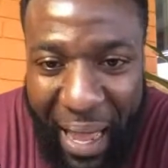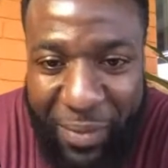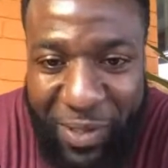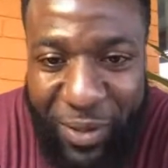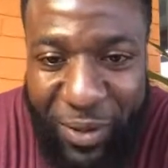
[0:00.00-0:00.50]

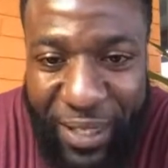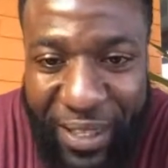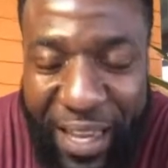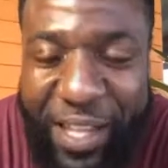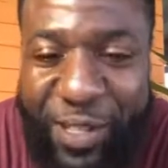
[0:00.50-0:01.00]
Absolutely.
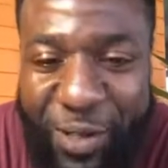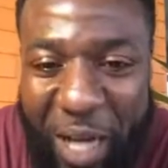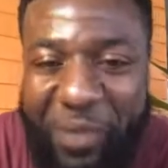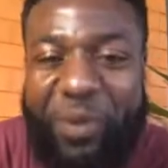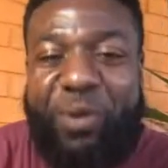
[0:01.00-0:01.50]
So talk
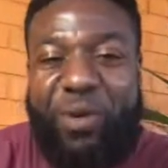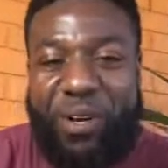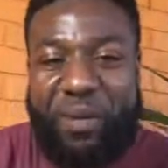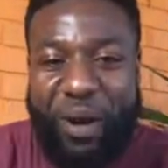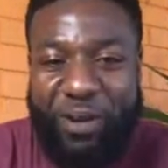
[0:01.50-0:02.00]
to me real quick
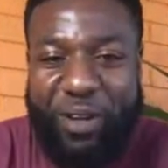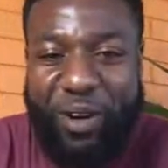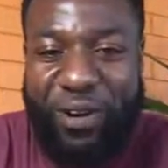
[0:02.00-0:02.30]
about your